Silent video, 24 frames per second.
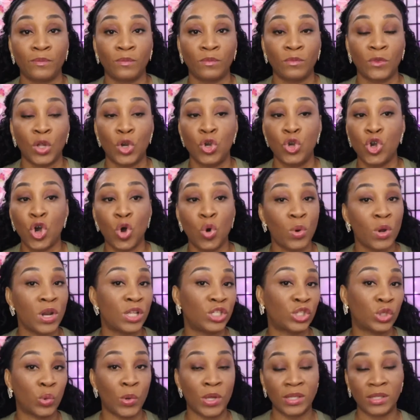No one
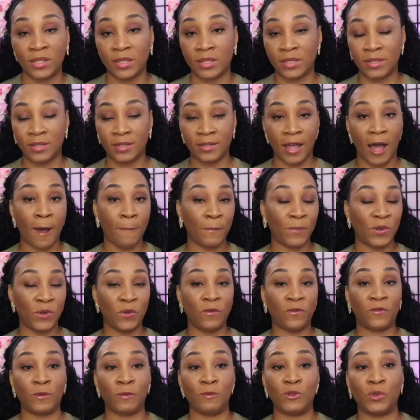is going to stop you
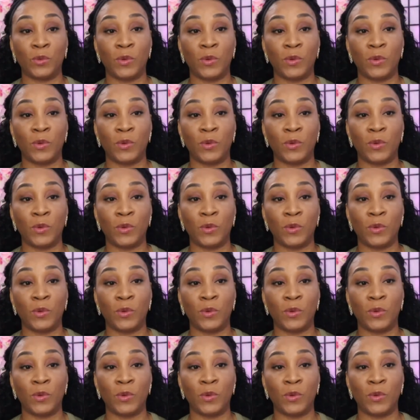from